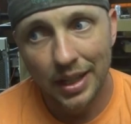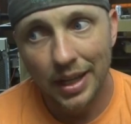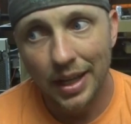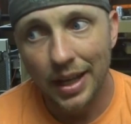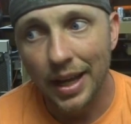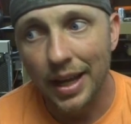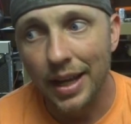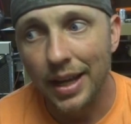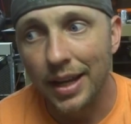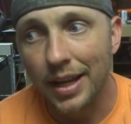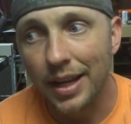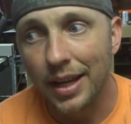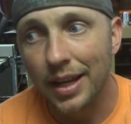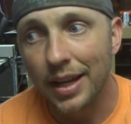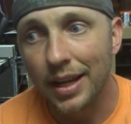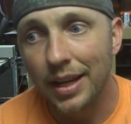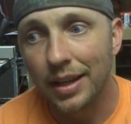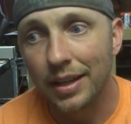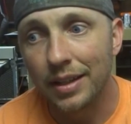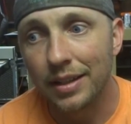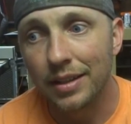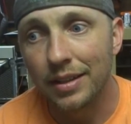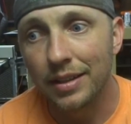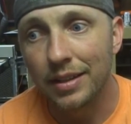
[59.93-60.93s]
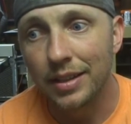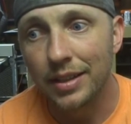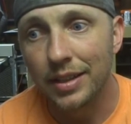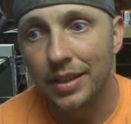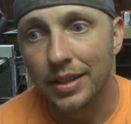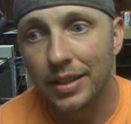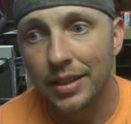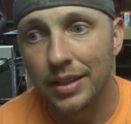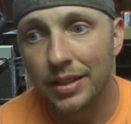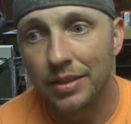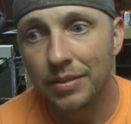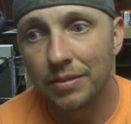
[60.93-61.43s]
and
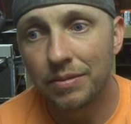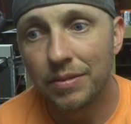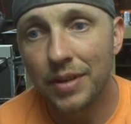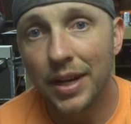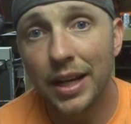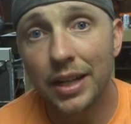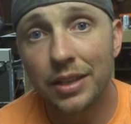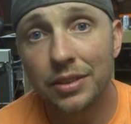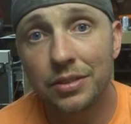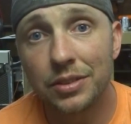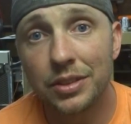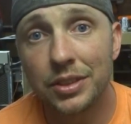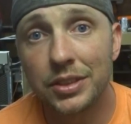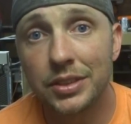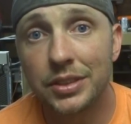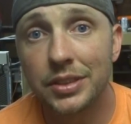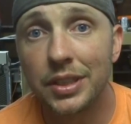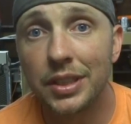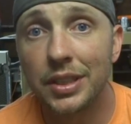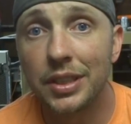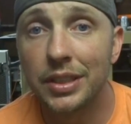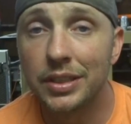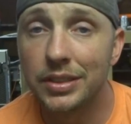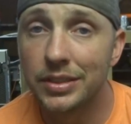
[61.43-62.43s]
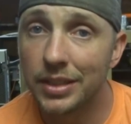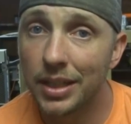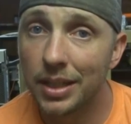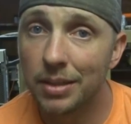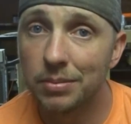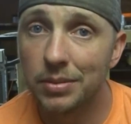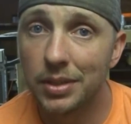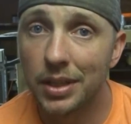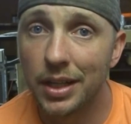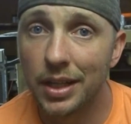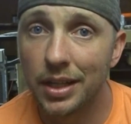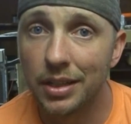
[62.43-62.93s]
the factory steering
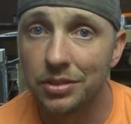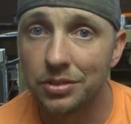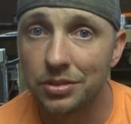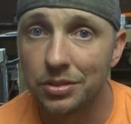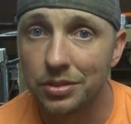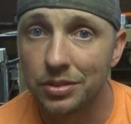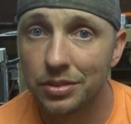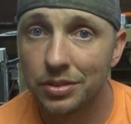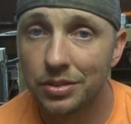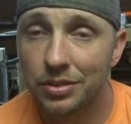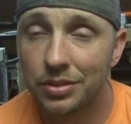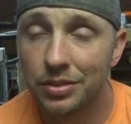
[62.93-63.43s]
stabilizer,